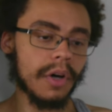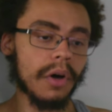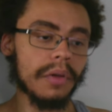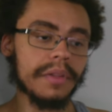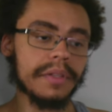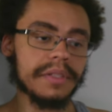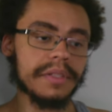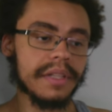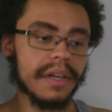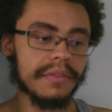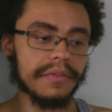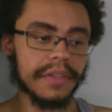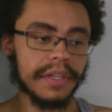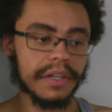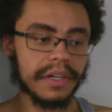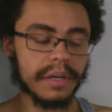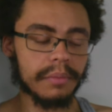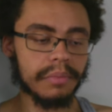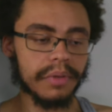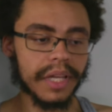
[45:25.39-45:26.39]
all the stuff that
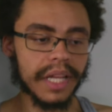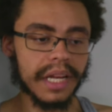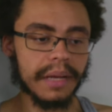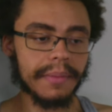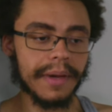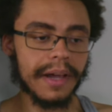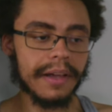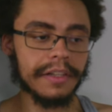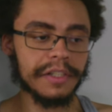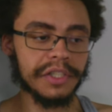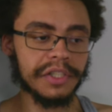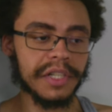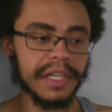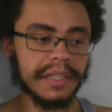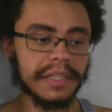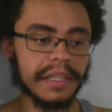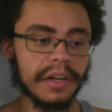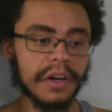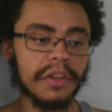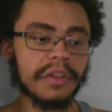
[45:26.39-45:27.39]
you're complaining about is
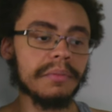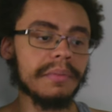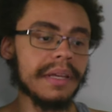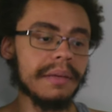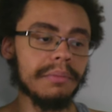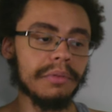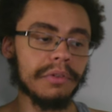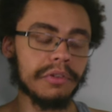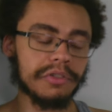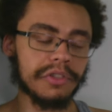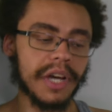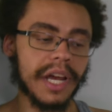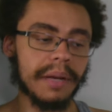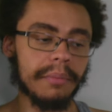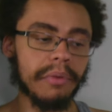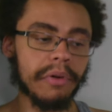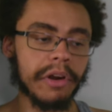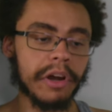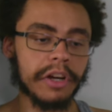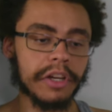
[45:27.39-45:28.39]
shit that other people are trying
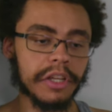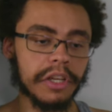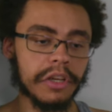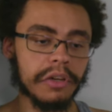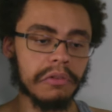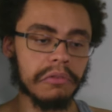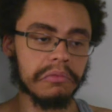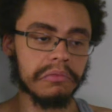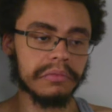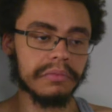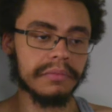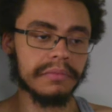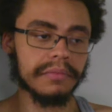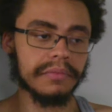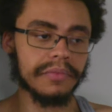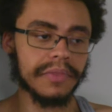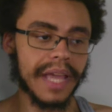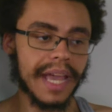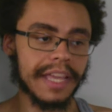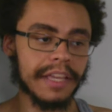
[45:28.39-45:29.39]
to put onto you.
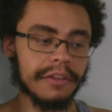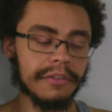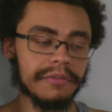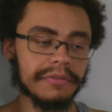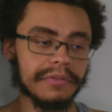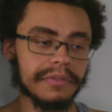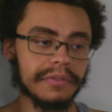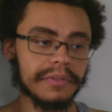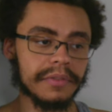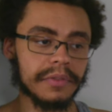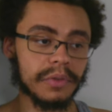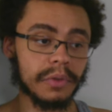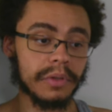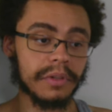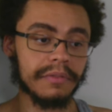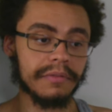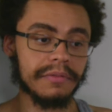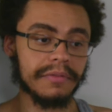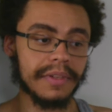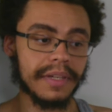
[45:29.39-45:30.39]
That you've
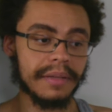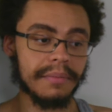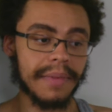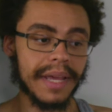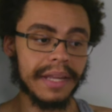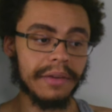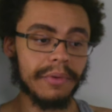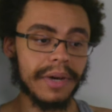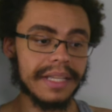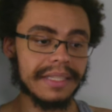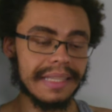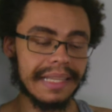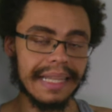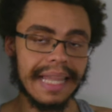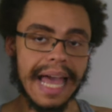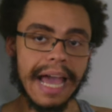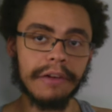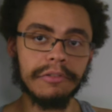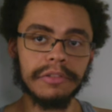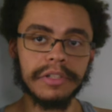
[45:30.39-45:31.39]
sort of, in many ways,
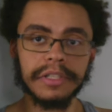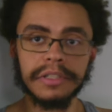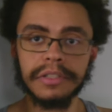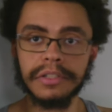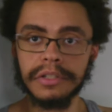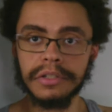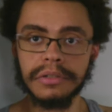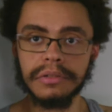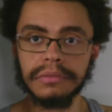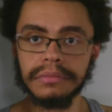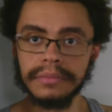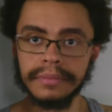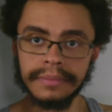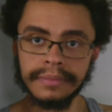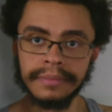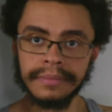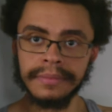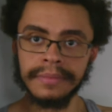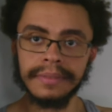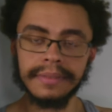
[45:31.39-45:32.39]
allowed to.
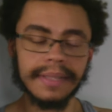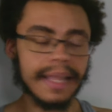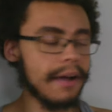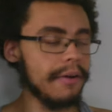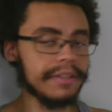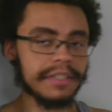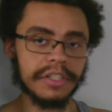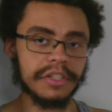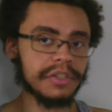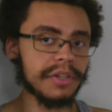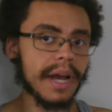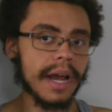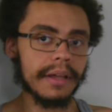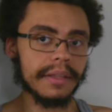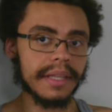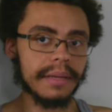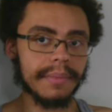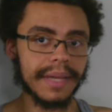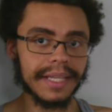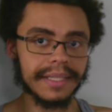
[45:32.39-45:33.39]
Now, as a
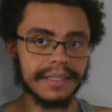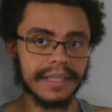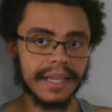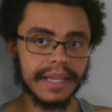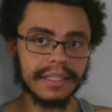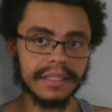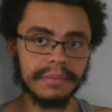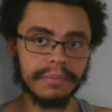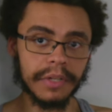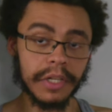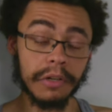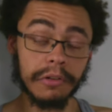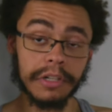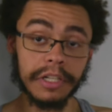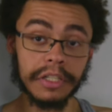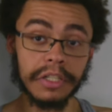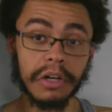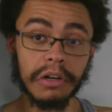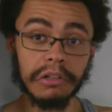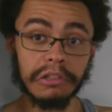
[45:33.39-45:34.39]
child, that makes sense. But you're an
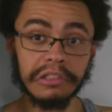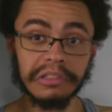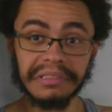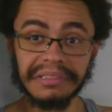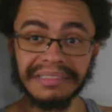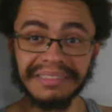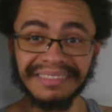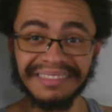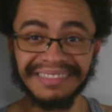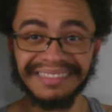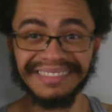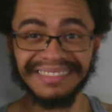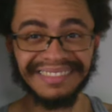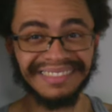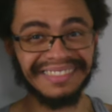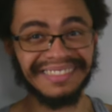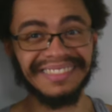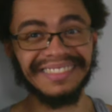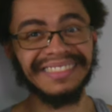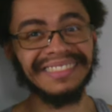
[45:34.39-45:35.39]
adult.
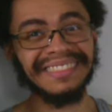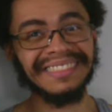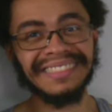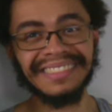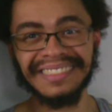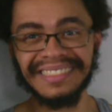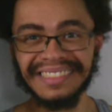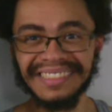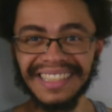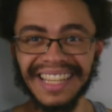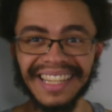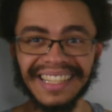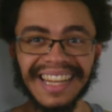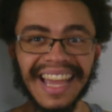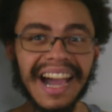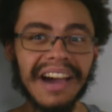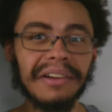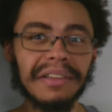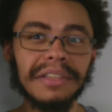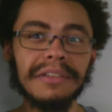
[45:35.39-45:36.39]
Like,
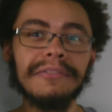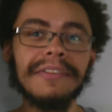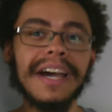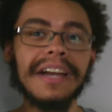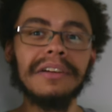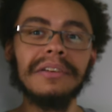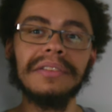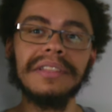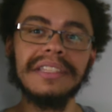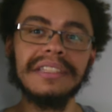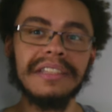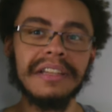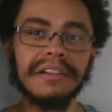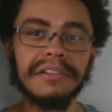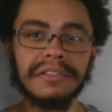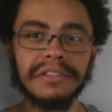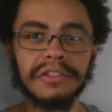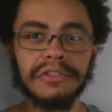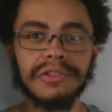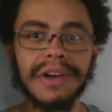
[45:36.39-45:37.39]
now you've had all these
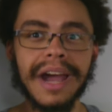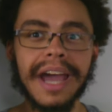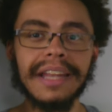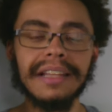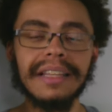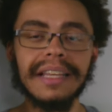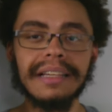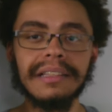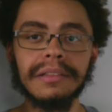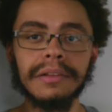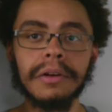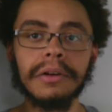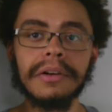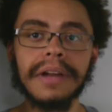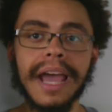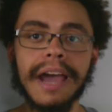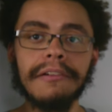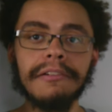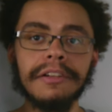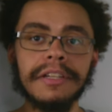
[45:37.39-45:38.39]
years to try to, like,
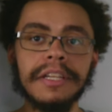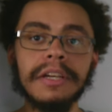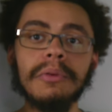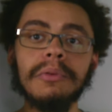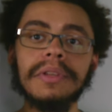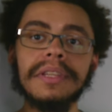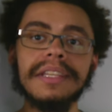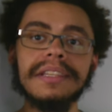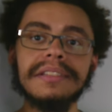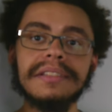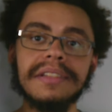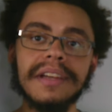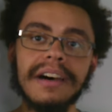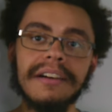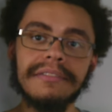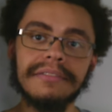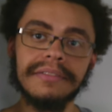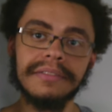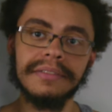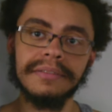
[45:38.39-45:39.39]
learn how to deal with this
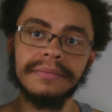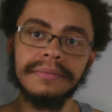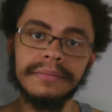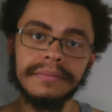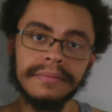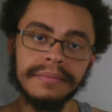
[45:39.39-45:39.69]
stuff.